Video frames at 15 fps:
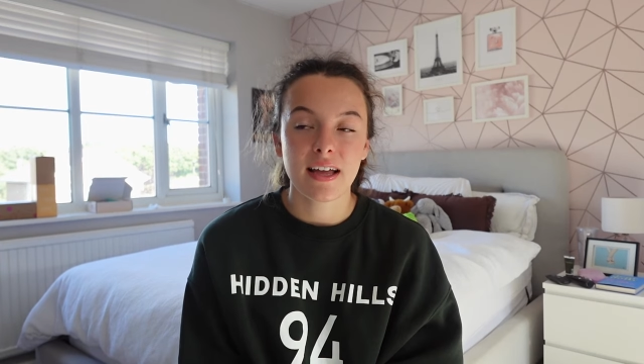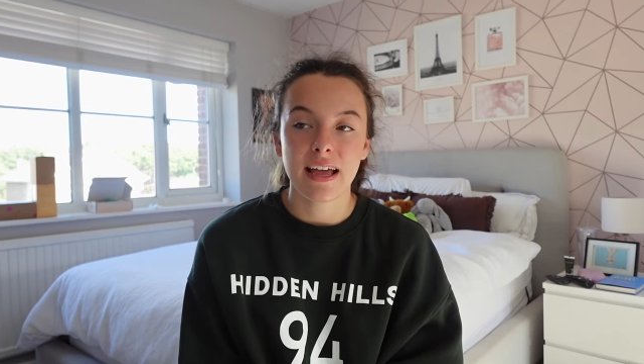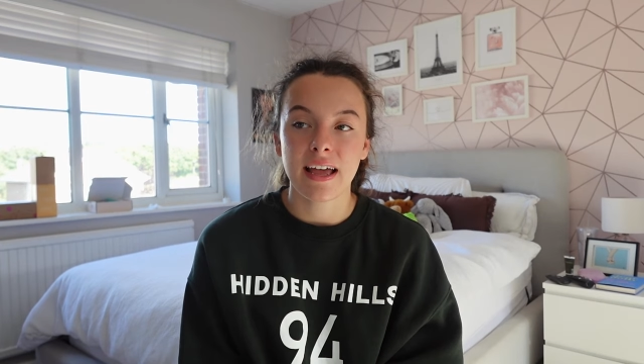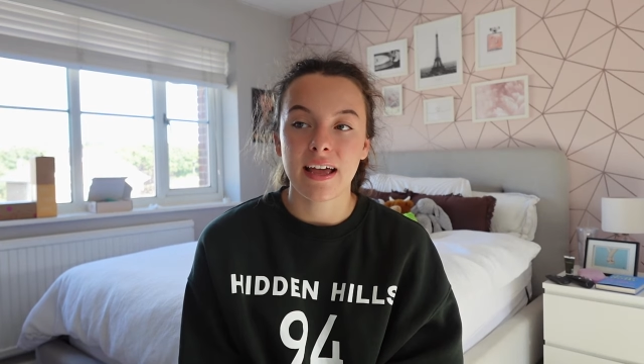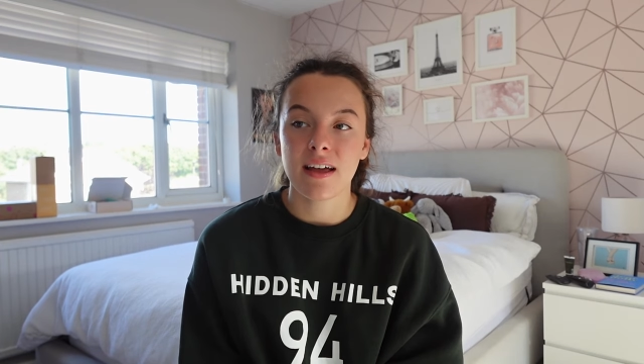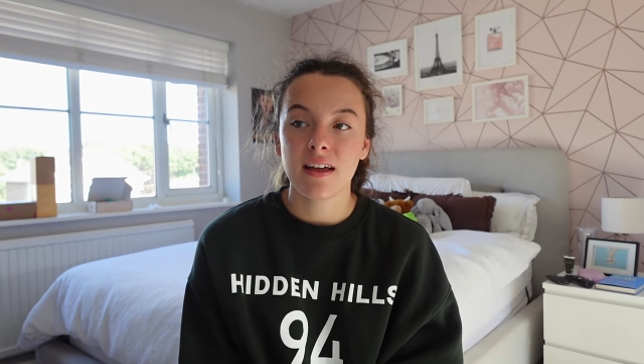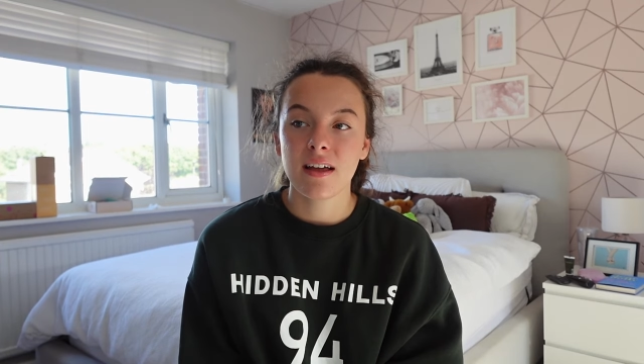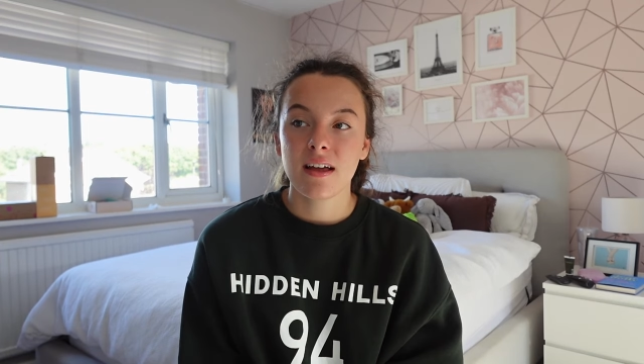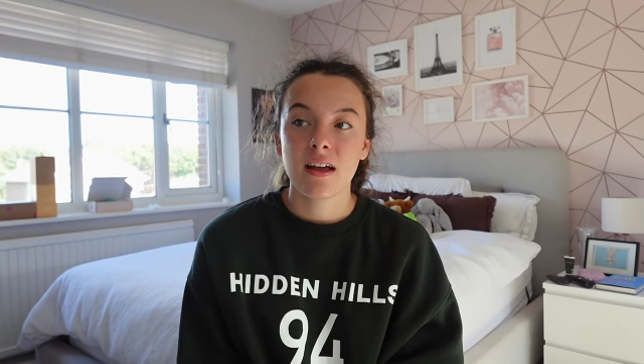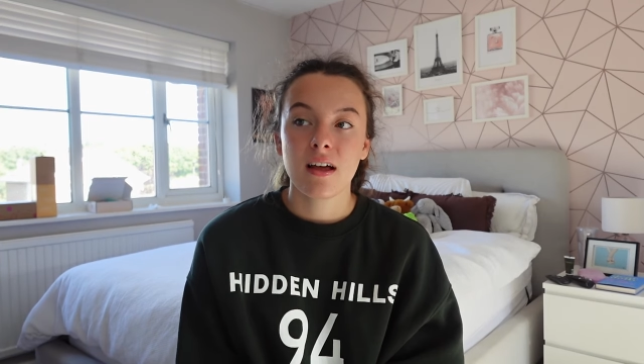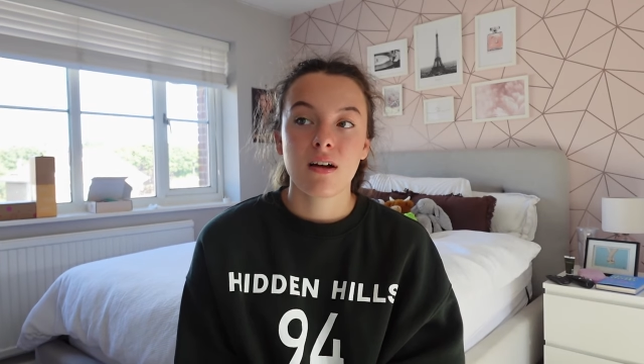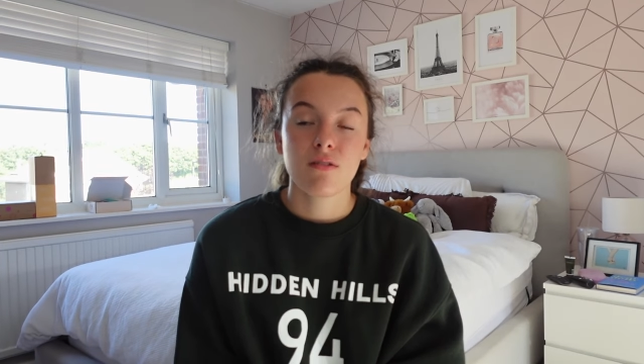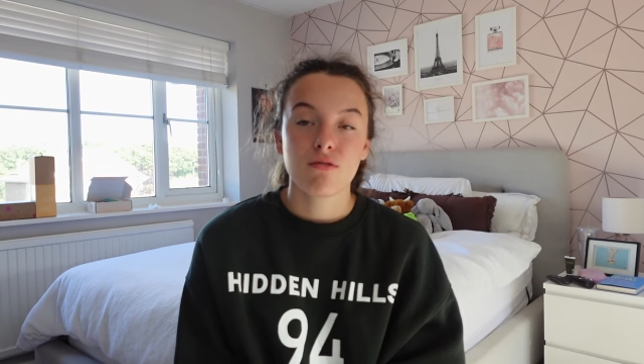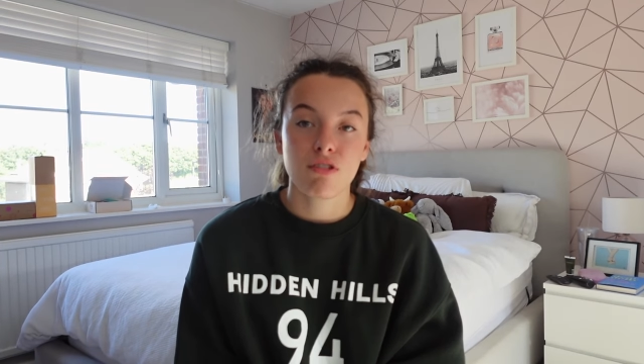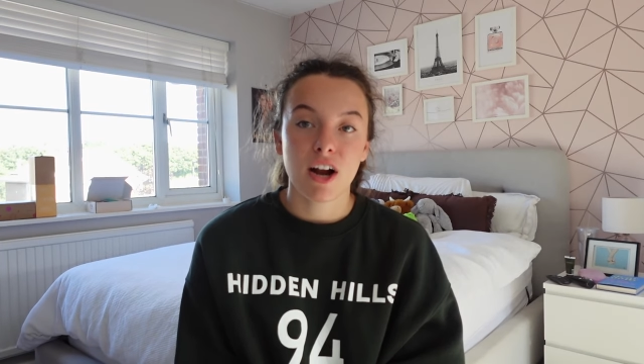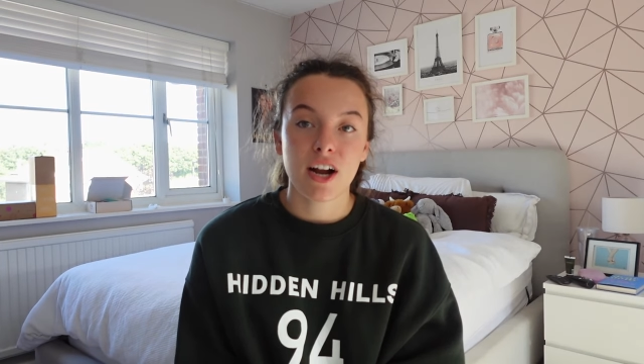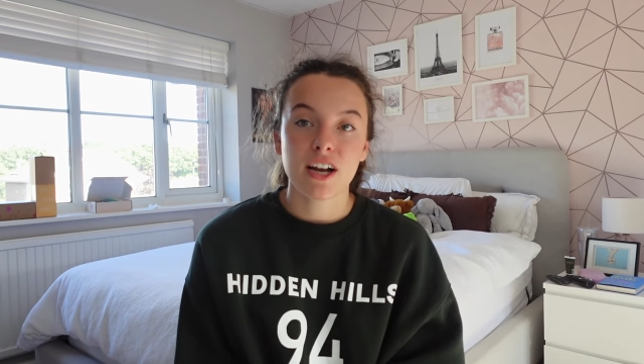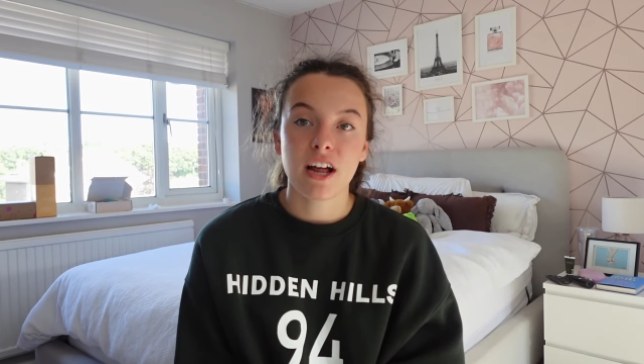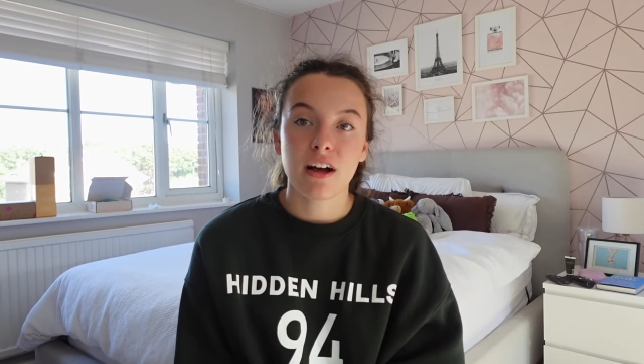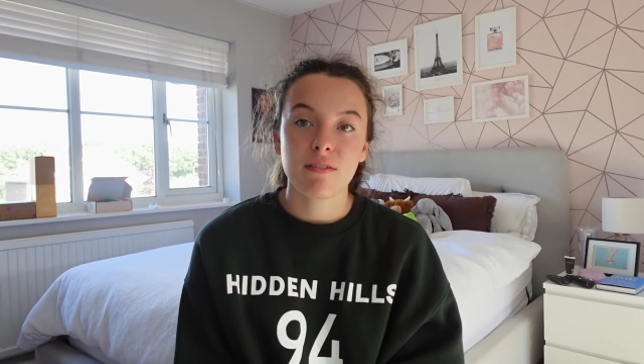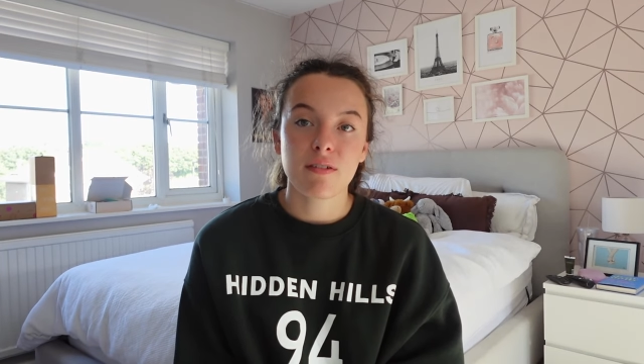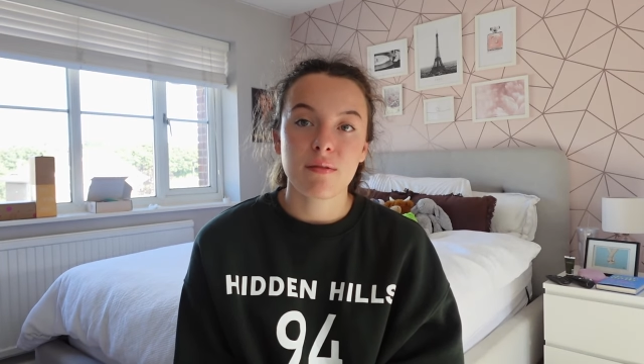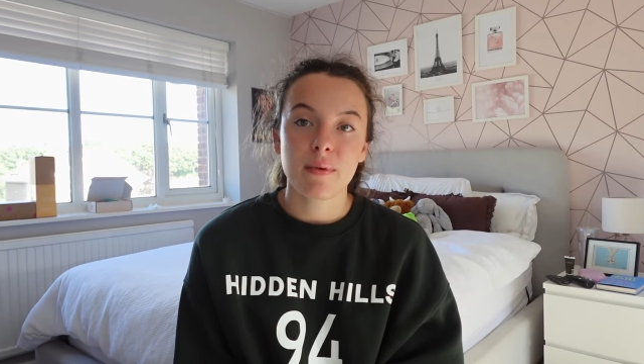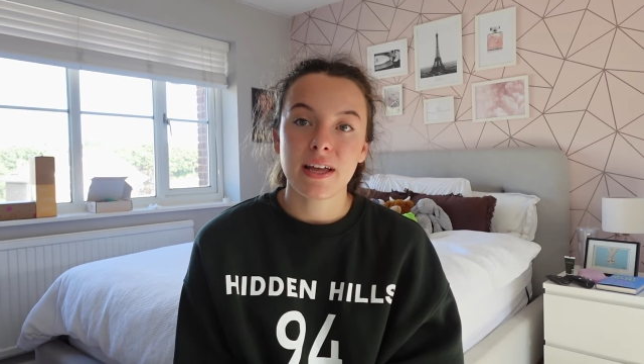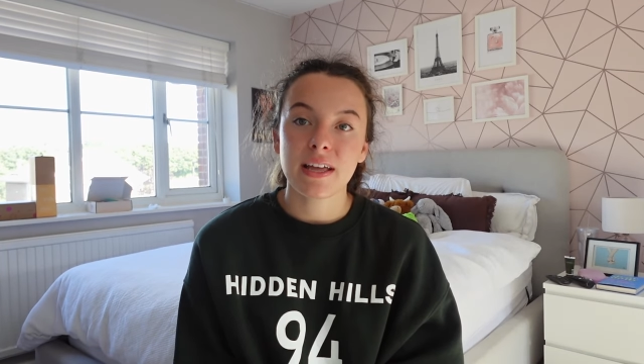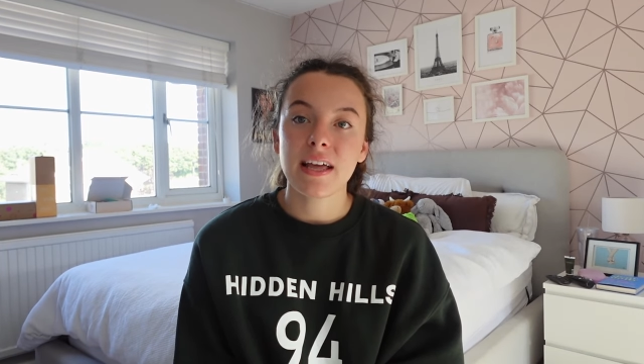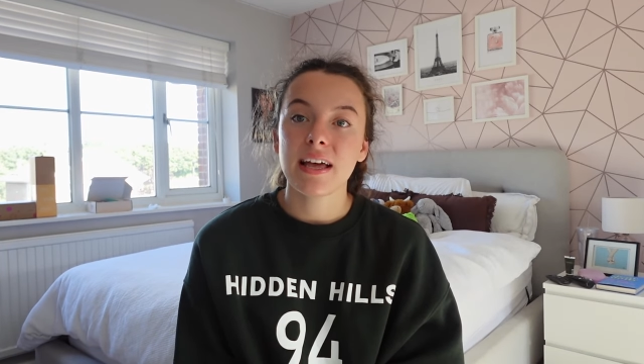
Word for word: It right now for me